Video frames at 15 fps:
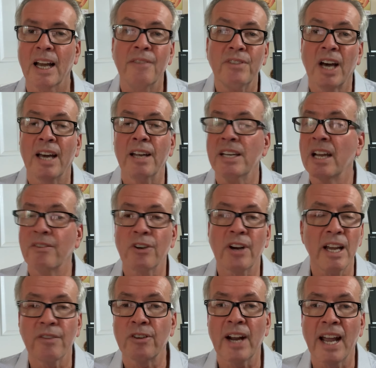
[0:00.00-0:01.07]
I've not never,
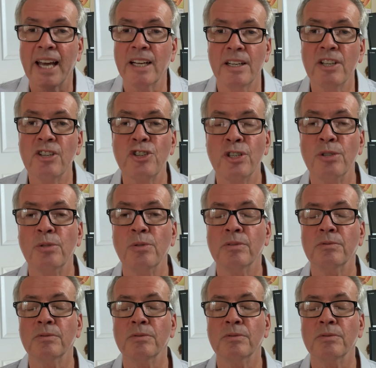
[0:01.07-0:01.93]
ever had an issue